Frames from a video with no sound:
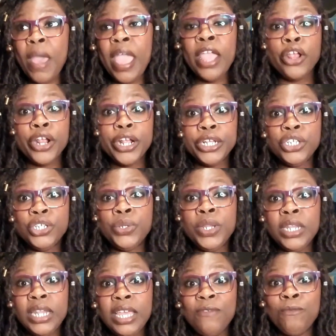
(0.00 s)
encourage you to
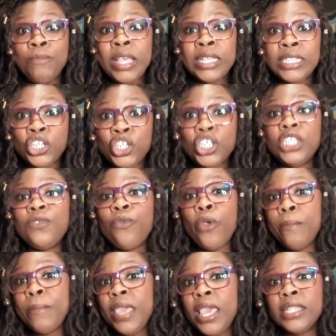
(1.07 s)
leave messages
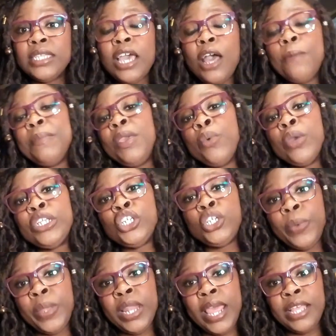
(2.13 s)
for me and tell me what
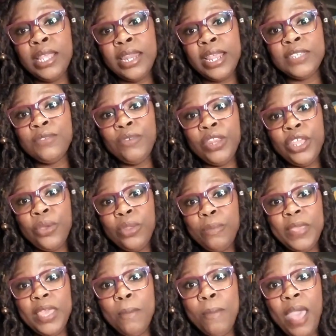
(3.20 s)
you would like the next video to
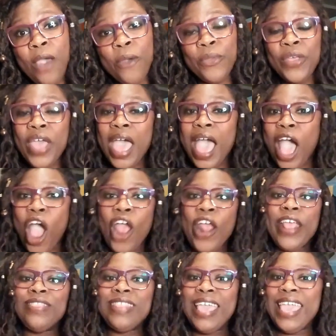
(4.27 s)
be about. All
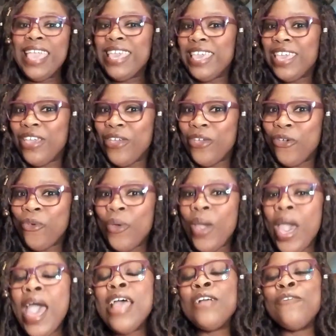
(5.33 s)
right, thank you
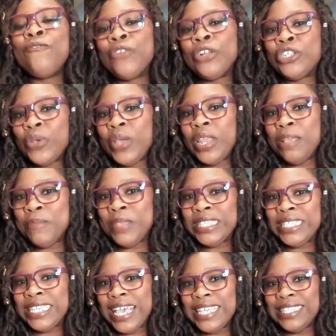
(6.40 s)
for joining
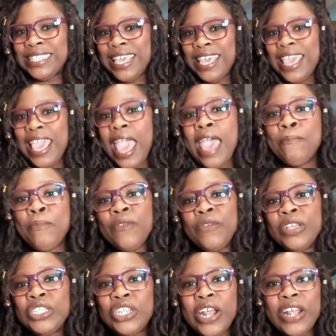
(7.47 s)
Miss Tessie at
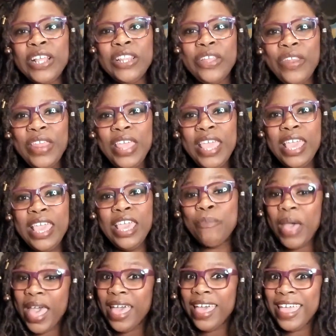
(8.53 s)
Perfect Start Learning.
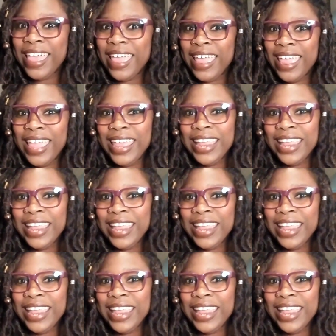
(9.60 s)
Goodbye.